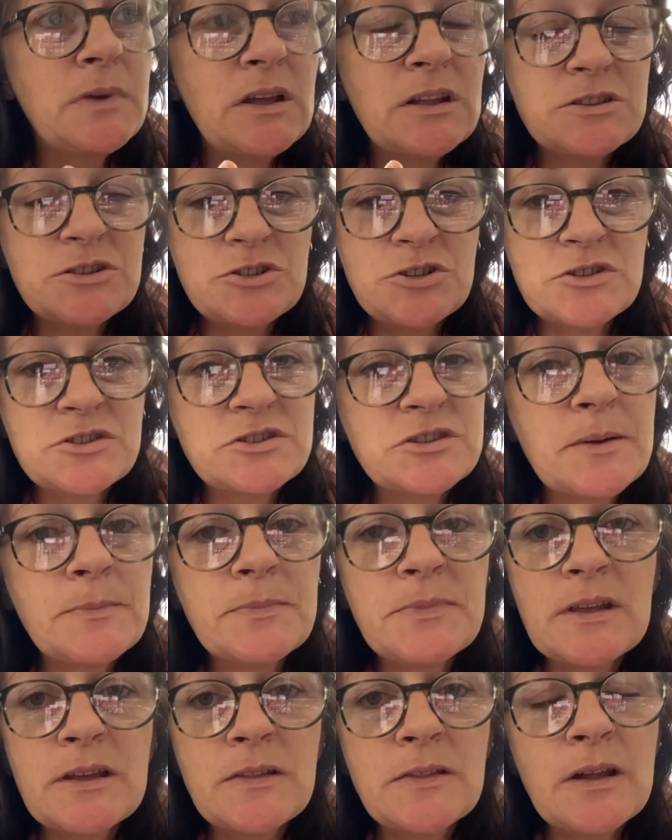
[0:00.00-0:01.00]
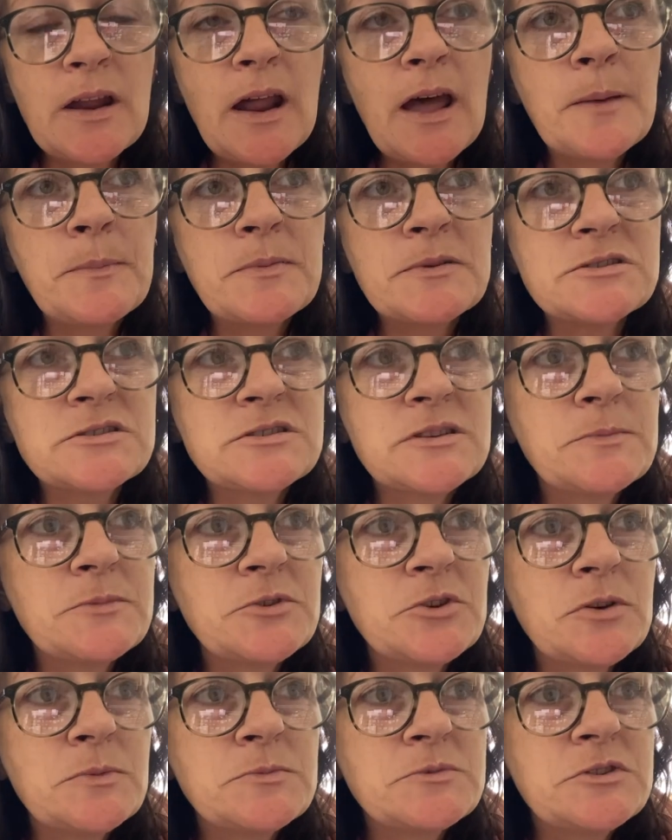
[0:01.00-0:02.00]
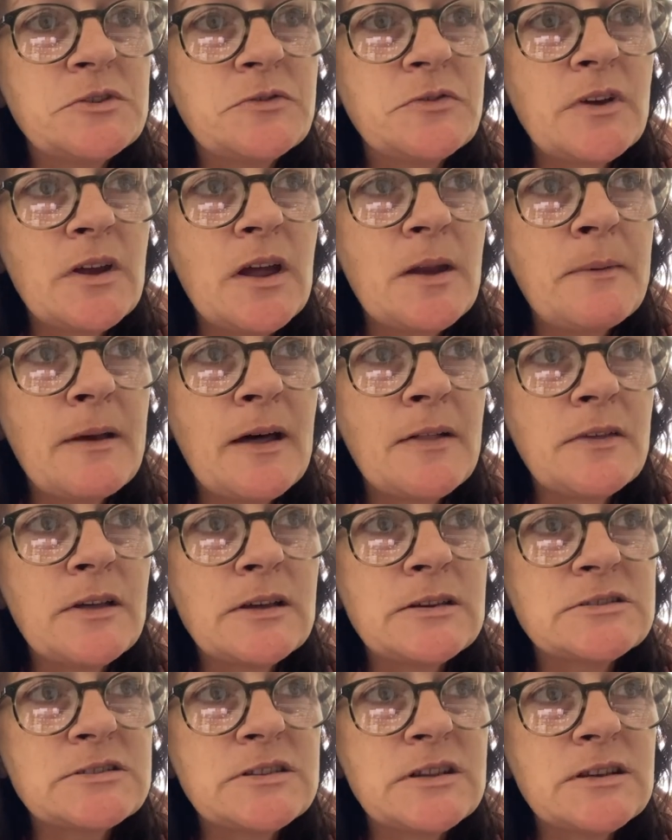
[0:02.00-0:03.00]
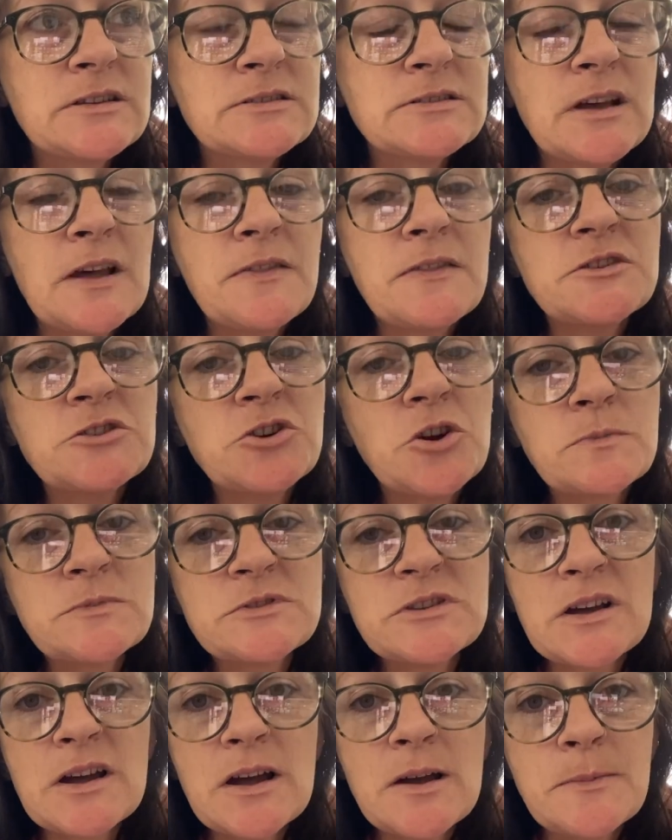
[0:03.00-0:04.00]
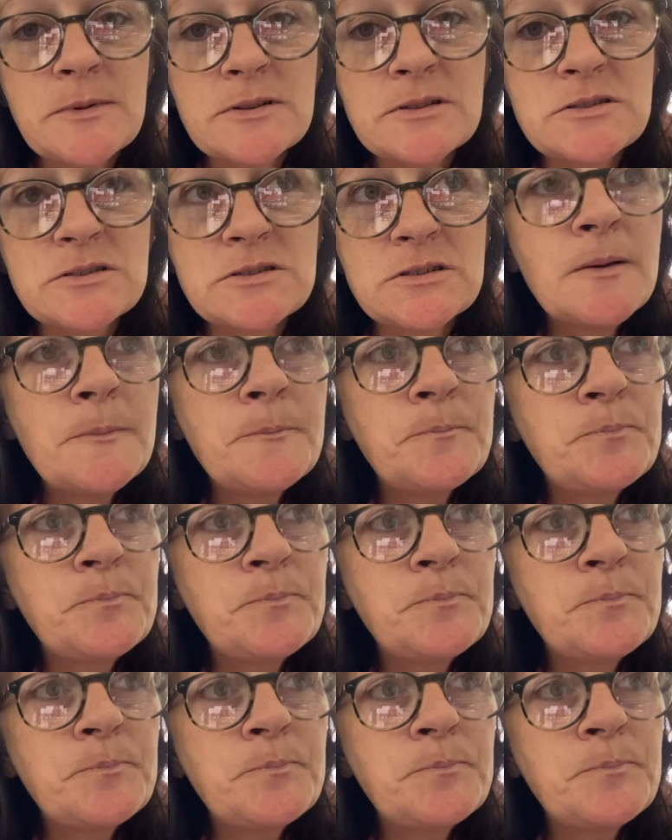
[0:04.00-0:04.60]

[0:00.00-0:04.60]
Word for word: It's just something that happens sometimes. You forget about these things, and the tops of cupboards.